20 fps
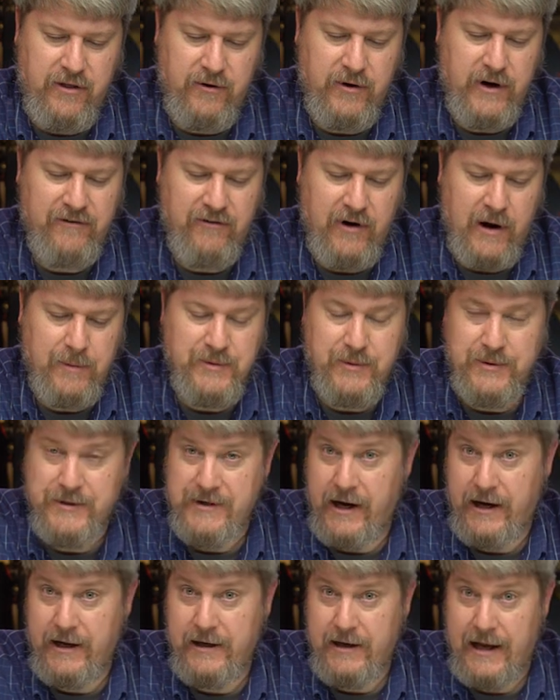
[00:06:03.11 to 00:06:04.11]
30 frames per
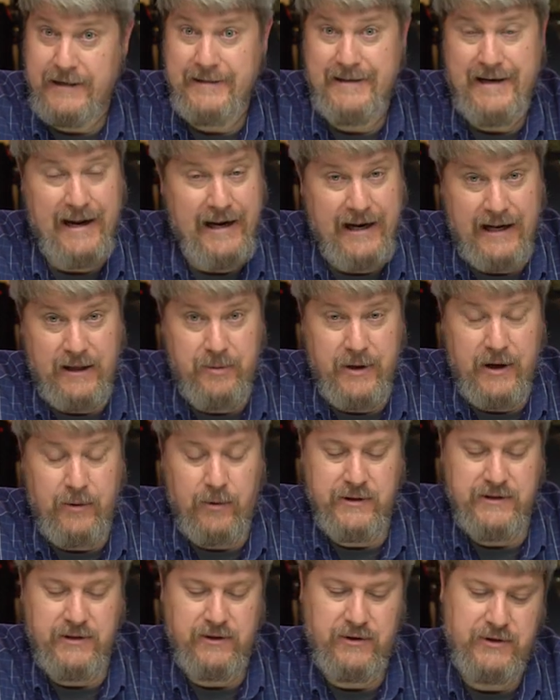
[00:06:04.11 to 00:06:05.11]
second at 1080p
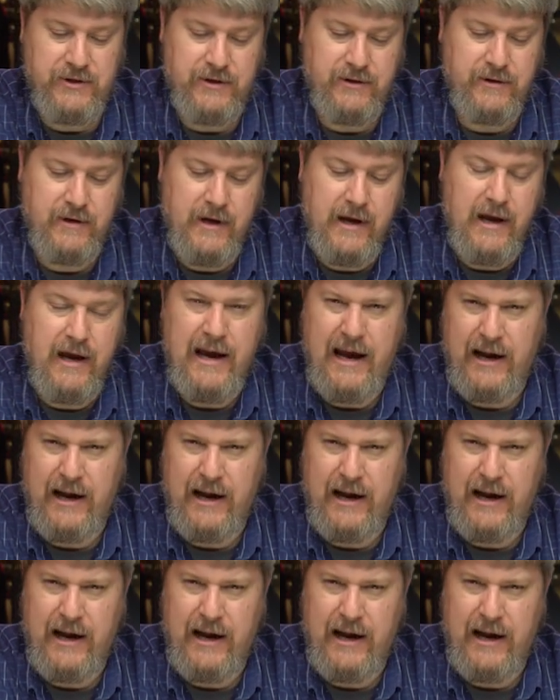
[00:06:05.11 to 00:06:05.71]
resolution,